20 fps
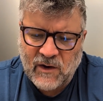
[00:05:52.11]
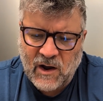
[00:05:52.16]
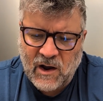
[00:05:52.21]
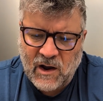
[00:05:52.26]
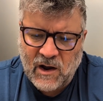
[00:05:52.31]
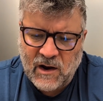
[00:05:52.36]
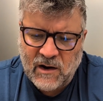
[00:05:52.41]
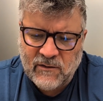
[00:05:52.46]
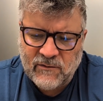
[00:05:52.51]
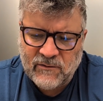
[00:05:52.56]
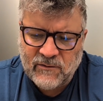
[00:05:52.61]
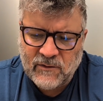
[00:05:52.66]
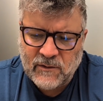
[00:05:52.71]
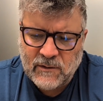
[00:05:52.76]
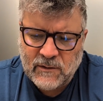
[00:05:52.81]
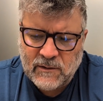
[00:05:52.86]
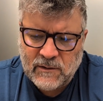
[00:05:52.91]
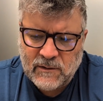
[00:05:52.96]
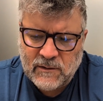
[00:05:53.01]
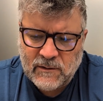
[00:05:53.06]

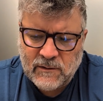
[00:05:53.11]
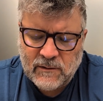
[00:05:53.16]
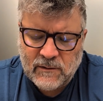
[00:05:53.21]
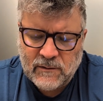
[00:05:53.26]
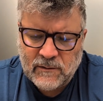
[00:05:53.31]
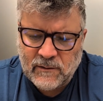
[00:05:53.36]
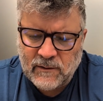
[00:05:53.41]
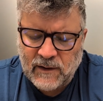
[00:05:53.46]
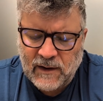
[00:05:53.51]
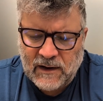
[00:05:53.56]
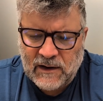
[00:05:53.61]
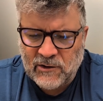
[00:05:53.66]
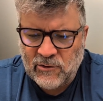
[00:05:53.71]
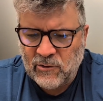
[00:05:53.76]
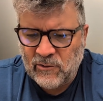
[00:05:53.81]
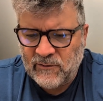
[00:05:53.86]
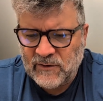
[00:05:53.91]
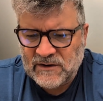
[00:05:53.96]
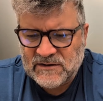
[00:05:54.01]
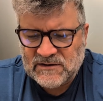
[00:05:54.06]
I don't
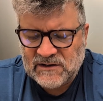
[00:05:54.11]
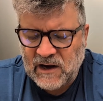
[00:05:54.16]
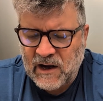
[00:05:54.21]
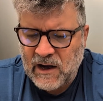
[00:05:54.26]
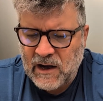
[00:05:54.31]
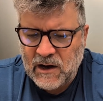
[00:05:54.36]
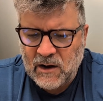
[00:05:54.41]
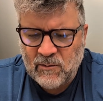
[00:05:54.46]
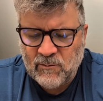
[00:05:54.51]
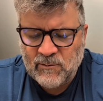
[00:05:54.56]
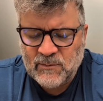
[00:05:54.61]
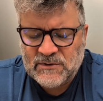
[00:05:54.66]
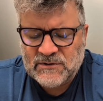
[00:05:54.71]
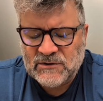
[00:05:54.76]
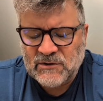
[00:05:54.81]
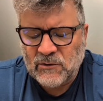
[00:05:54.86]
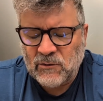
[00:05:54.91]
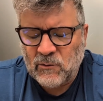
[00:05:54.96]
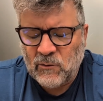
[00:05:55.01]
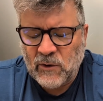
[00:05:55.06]
know if it's
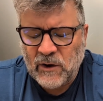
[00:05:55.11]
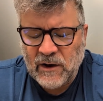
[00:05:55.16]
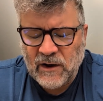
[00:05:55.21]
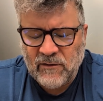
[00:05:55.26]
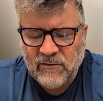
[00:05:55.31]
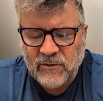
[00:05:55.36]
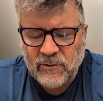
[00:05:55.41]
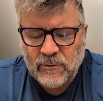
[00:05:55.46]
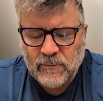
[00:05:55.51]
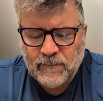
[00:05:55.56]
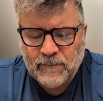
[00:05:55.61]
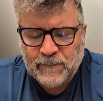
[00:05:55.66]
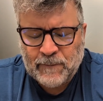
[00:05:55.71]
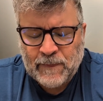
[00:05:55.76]
amps or whatever.